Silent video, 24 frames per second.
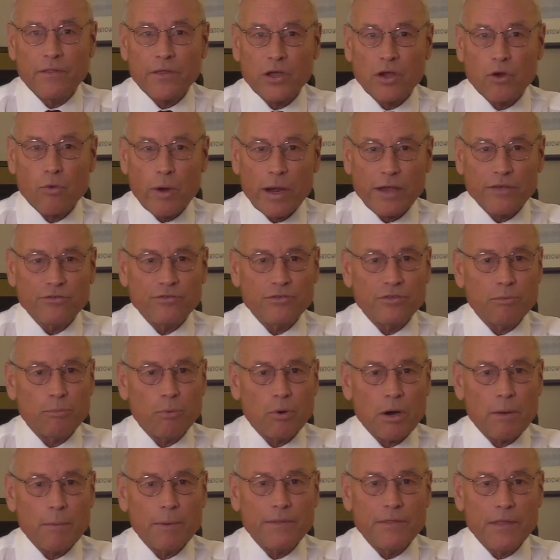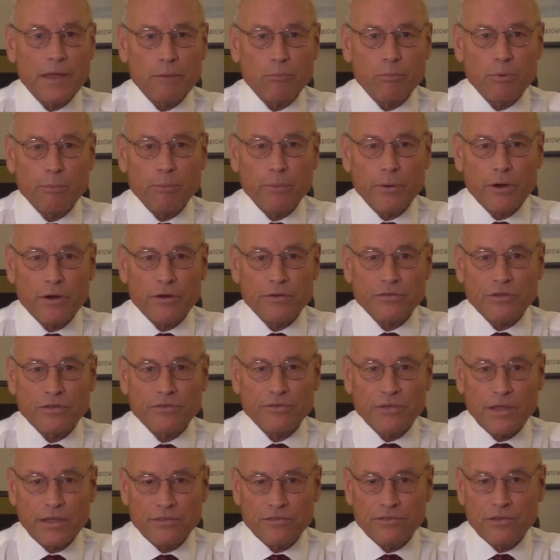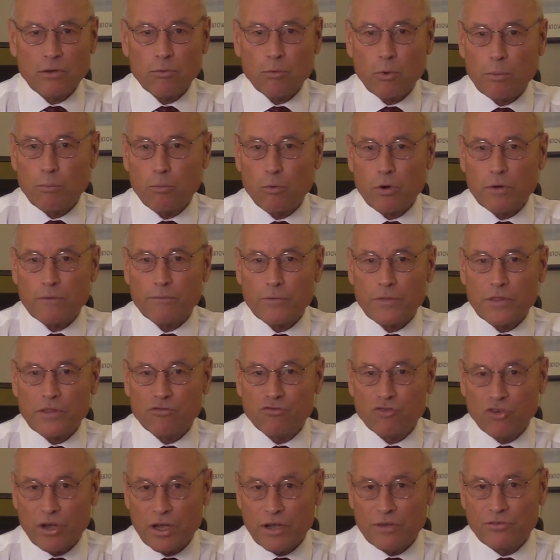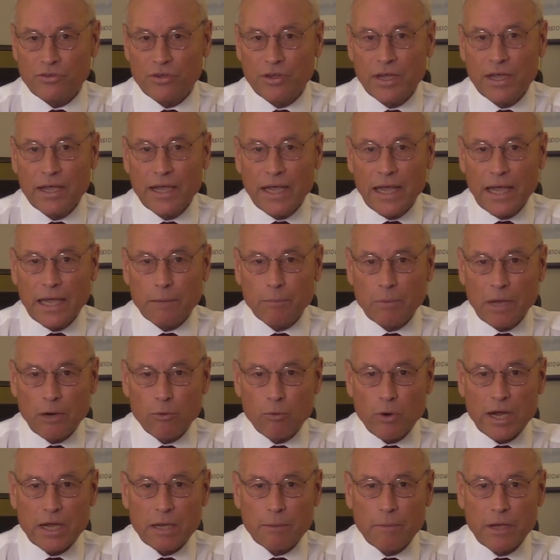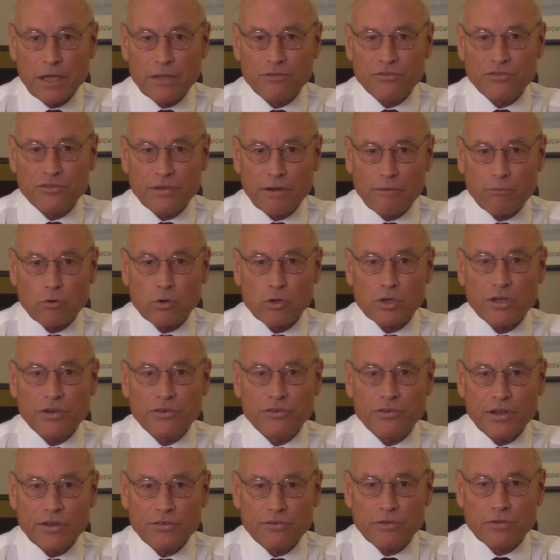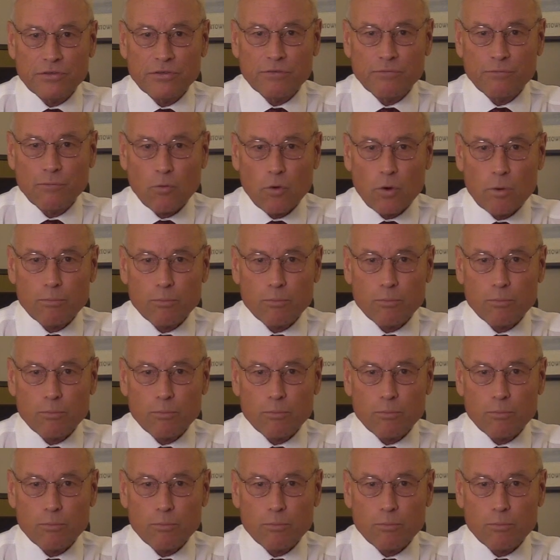The Corrections Department then prepares a sentencing report for the judge and may recommend several conditions for